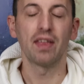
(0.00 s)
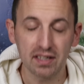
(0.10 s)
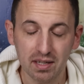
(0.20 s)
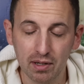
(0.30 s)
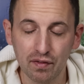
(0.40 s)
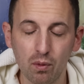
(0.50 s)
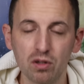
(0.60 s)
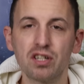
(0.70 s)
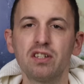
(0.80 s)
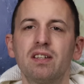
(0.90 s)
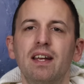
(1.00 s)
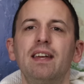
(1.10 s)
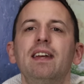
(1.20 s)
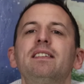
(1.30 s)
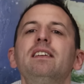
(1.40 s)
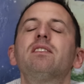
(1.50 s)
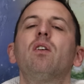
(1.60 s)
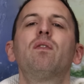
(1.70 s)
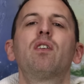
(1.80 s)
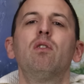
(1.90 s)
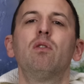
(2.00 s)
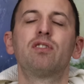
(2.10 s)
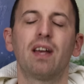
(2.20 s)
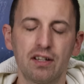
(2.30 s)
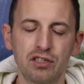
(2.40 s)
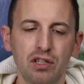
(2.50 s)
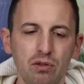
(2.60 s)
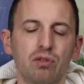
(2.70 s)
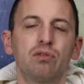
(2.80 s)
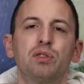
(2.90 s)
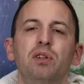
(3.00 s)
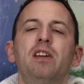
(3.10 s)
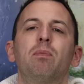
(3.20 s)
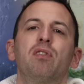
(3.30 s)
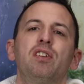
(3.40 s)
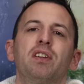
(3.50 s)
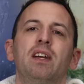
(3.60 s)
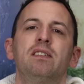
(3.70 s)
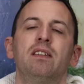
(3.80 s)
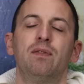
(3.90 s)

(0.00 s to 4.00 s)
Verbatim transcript: Thanks so much for watching today. It is, of course, as usual, truly appreciated.